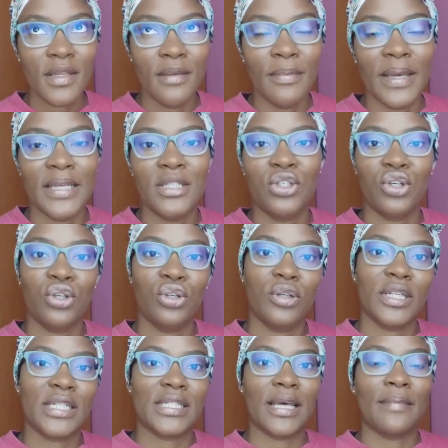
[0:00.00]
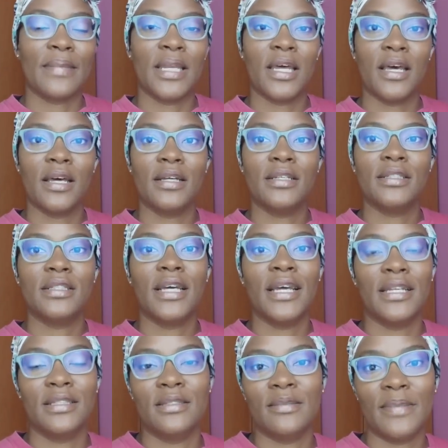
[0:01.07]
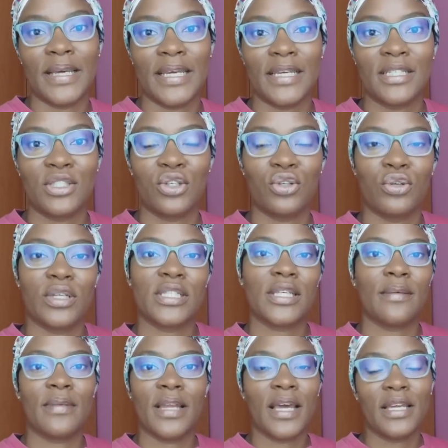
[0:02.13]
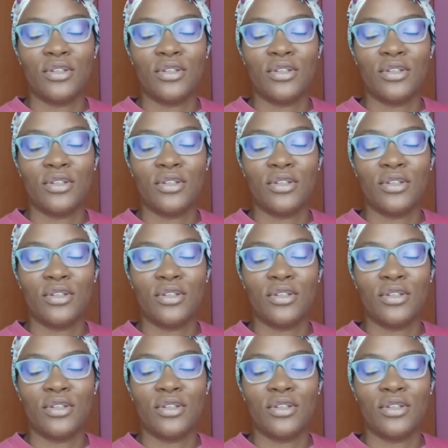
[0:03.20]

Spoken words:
my internal examiner, and my external examiner.